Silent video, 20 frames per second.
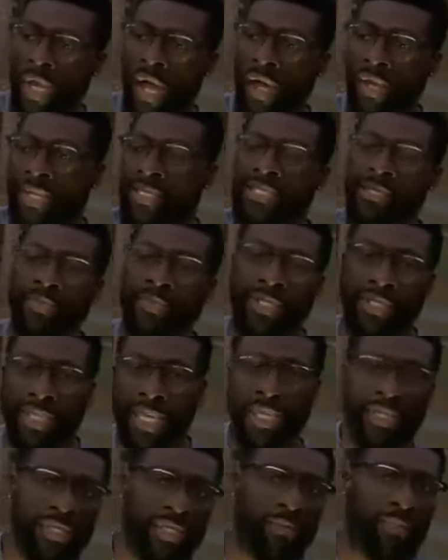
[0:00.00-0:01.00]
unless it be
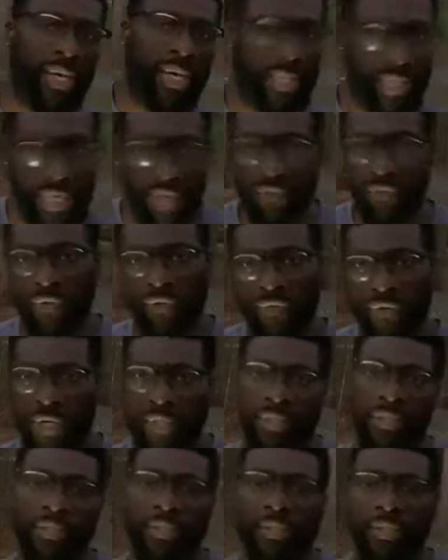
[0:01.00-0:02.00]
sanctioned by the Heavenly
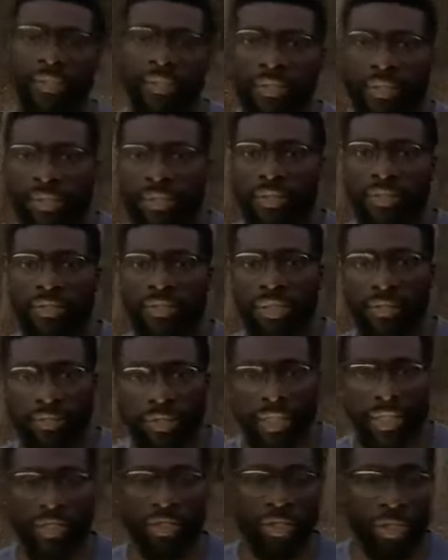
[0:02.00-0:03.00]
Father. See what I'm saying?